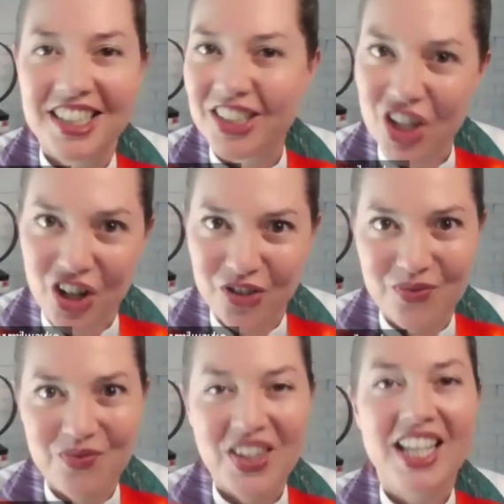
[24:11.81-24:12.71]
No.
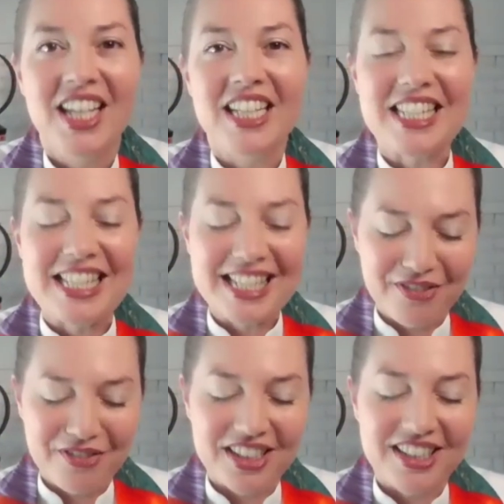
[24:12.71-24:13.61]
It's
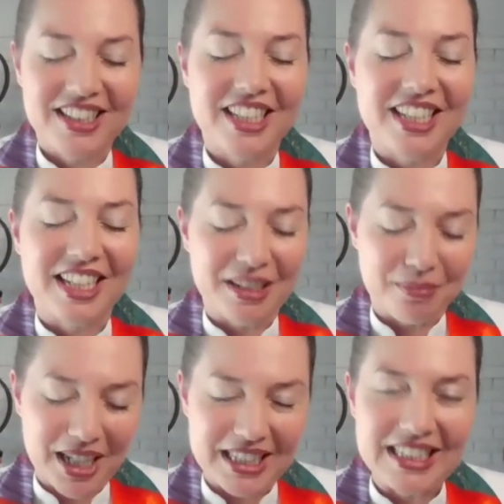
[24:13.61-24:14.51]
definitely in
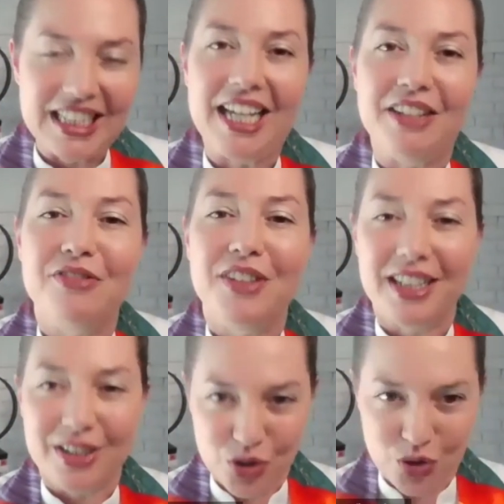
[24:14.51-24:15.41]
my life
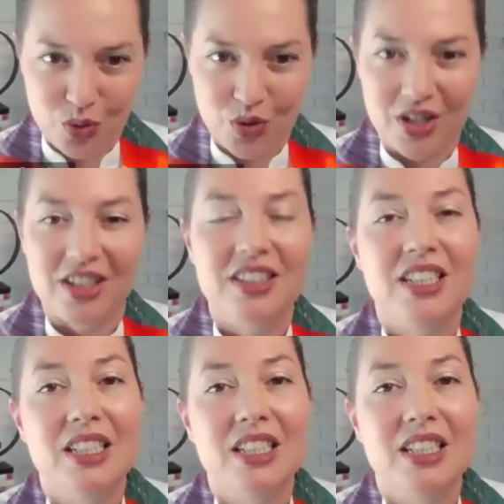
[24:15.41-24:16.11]
a chore.